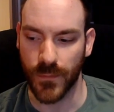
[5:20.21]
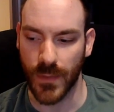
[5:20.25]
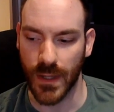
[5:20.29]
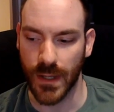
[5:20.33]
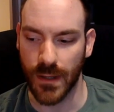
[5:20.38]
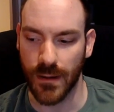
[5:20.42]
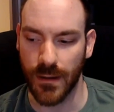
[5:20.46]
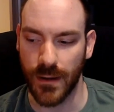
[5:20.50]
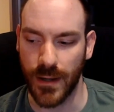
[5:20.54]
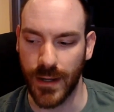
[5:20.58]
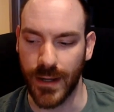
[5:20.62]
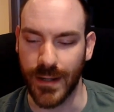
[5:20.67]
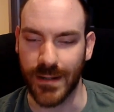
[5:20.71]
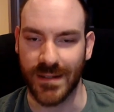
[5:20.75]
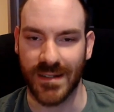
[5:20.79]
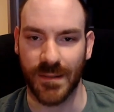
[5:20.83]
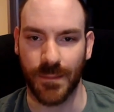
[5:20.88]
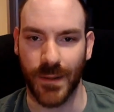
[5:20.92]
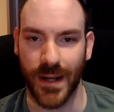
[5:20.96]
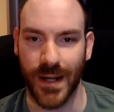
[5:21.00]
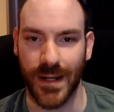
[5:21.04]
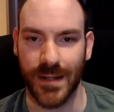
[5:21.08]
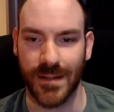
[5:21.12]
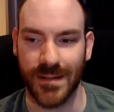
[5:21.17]
he
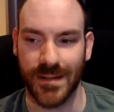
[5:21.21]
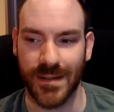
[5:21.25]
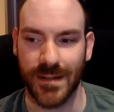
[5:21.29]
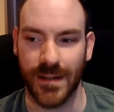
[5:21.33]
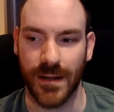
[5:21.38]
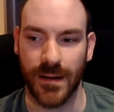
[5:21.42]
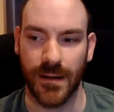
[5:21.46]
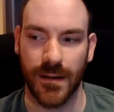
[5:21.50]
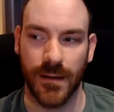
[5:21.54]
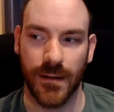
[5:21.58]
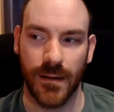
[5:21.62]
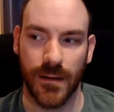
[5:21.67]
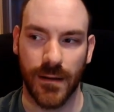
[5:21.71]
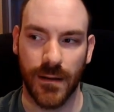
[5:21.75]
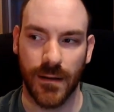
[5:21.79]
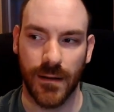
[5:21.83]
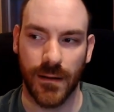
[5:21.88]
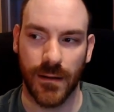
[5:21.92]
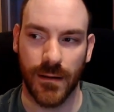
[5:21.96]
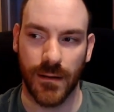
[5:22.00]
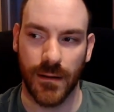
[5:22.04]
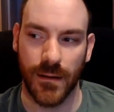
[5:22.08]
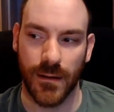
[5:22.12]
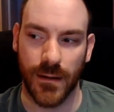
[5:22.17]
explains that
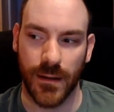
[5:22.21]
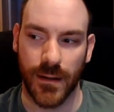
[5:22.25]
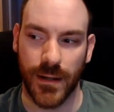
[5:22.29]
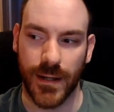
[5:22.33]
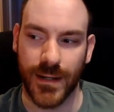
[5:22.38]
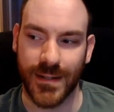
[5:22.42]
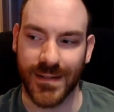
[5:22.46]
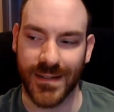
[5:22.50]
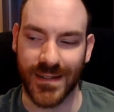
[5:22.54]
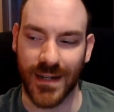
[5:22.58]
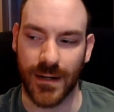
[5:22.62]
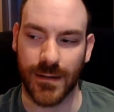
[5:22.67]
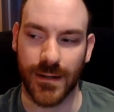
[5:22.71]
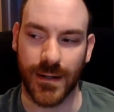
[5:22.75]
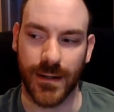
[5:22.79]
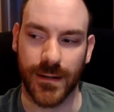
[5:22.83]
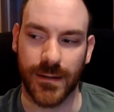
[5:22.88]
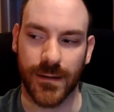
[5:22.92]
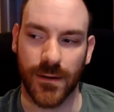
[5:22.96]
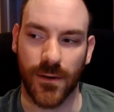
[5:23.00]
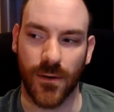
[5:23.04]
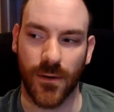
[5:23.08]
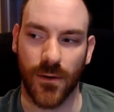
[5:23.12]
he studied